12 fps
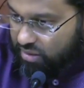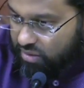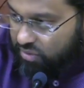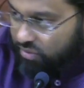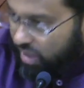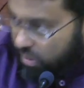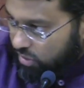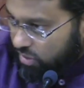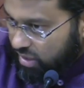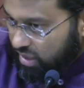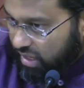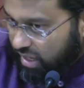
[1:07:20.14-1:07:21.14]
rather
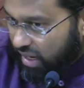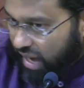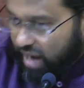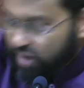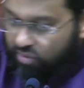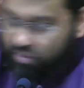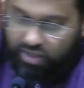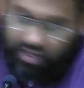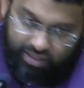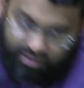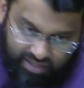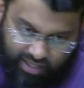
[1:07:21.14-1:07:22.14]
than getting angry
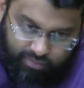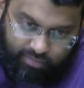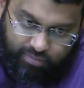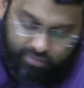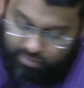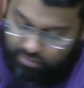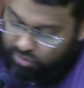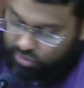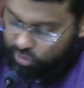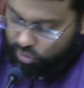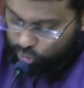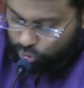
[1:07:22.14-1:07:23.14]
at them,
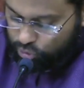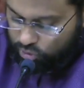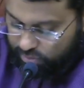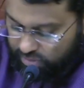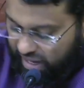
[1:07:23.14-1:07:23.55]
you should be